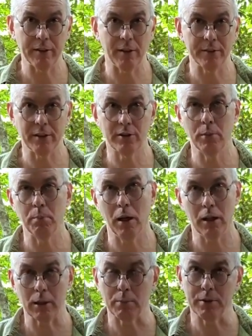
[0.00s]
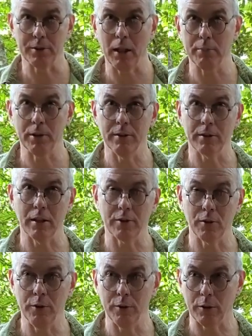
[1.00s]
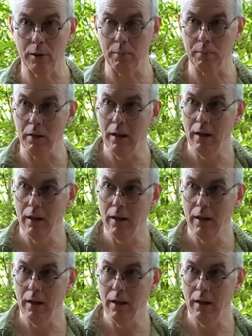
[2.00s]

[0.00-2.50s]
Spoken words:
all these symbolic perceptions. And so you can,